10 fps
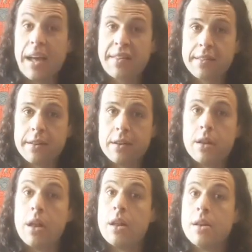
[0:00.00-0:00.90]
Excellent.
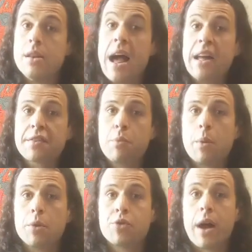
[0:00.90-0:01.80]
Next, we
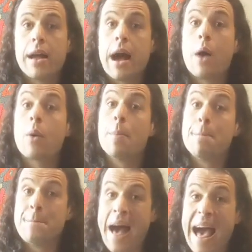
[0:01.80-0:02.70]
will try our
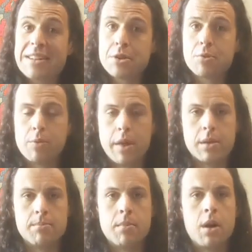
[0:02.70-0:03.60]
pat
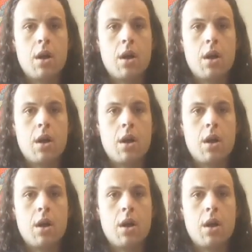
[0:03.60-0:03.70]
rhythm.